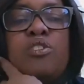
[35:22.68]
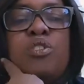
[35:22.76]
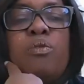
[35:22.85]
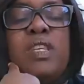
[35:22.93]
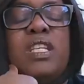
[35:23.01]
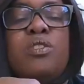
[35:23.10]

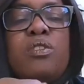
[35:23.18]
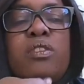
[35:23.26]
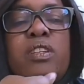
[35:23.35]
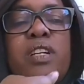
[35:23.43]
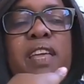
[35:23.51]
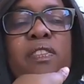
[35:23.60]
so these
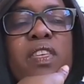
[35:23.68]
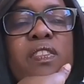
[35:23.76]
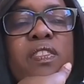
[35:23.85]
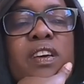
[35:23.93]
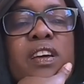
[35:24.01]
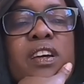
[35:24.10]
are, and
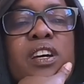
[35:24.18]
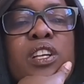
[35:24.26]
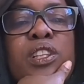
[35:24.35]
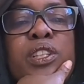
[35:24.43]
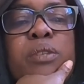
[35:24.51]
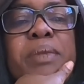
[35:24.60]
then the
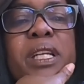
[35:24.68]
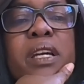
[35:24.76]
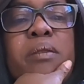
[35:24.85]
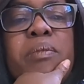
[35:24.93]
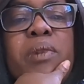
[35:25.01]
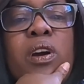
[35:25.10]

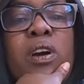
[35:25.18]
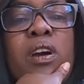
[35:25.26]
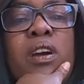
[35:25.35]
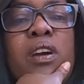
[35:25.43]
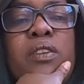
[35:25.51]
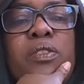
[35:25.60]
aluminum
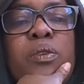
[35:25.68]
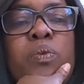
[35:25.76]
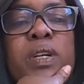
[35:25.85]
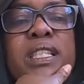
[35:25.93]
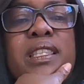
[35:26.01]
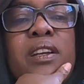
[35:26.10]
are the
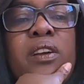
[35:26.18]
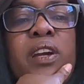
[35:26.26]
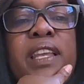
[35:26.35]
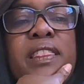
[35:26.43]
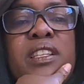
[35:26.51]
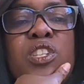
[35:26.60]
ones that are
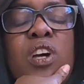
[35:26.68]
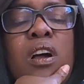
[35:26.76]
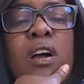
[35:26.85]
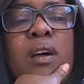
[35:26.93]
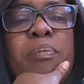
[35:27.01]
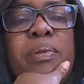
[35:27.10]
at the
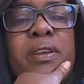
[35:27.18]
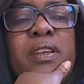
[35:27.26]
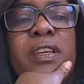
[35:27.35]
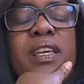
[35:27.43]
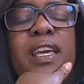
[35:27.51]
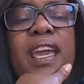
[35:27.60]
top.
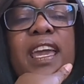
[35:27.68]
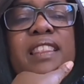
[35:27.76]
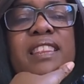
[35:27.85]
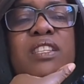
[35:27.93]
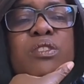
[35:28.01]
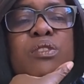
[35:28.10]

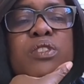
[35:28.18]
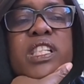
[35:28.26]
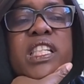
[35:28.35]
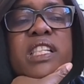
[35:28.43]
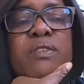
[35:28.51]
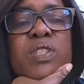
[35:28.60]
And these are
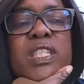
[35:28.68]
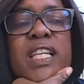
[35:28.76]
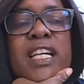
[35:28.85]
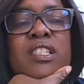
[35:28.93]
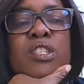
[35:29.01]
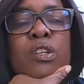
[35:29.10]
gift
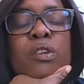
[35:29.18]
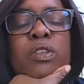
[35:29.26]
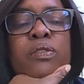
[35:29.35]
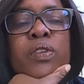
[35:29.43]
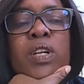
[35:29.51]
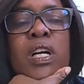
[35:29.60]
sets. So
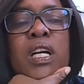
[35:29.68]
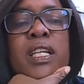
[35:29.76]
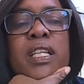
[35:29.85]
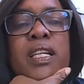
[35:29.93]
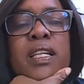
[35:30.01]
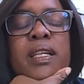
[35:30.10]
you've
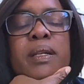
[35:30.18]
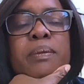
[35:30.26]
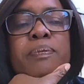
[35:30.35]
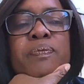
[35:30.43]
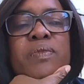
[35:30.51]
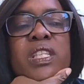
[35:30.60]
got
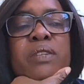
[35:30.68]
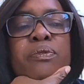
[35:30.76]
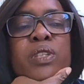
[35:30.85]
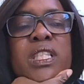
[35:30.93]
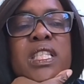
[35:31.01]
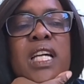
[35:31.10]

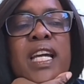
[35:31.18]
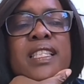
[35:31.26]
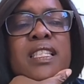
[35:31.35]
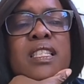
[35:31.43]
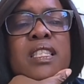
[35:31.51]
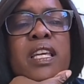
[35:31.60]
different
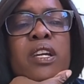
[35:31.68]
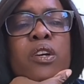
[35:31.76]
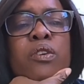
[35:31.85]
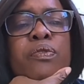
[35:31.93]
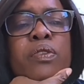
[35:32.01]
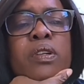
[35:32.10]
sizes. They
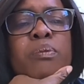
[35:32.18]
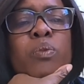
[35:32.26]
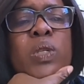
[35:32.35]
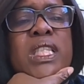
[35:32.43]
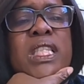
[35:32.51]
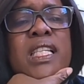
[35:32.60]
go from
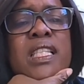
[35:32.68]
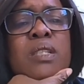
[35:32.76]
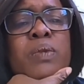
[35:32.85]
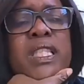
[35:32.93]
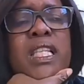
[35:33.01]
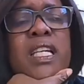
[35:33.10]
what size to
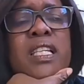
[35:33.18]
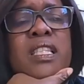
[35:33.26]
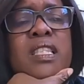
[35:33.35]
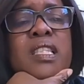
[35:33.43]
what size?